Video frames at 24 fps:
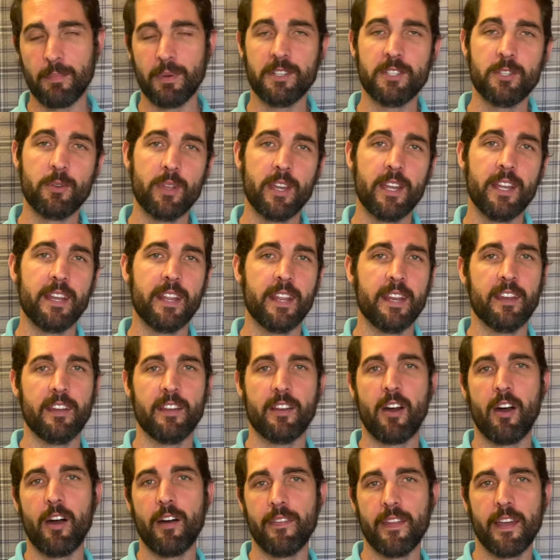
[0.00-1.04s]
but doing it in
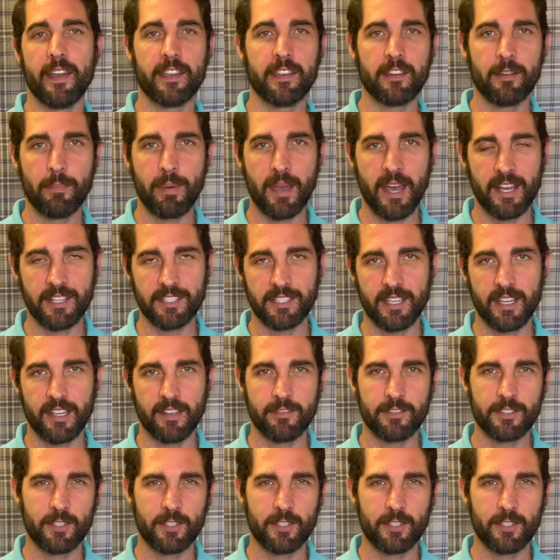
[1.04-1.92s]
an online capacity.